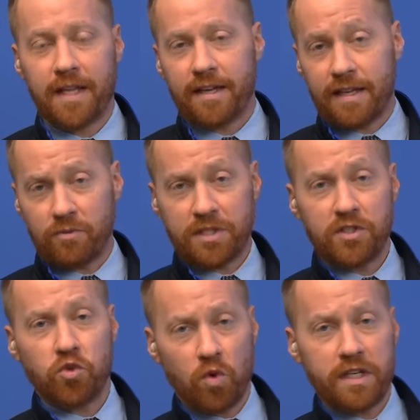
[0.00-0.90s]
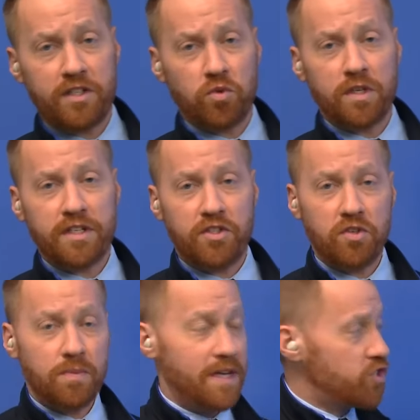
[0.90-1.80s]
Yeah, that was in 2022.
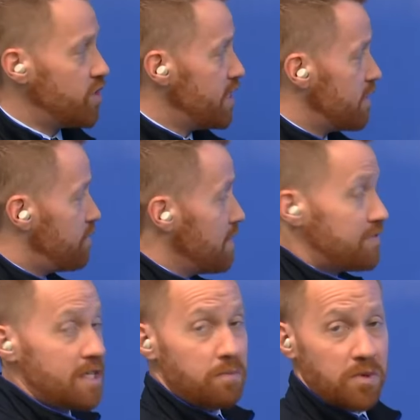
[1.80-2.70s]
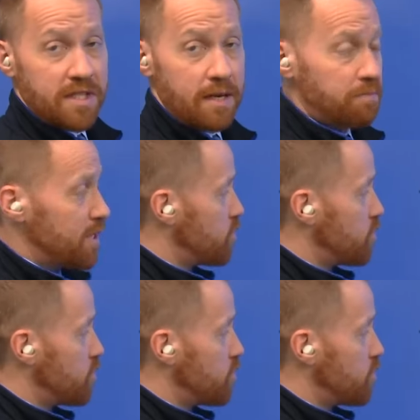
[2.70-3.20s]
The measure needed 50% plus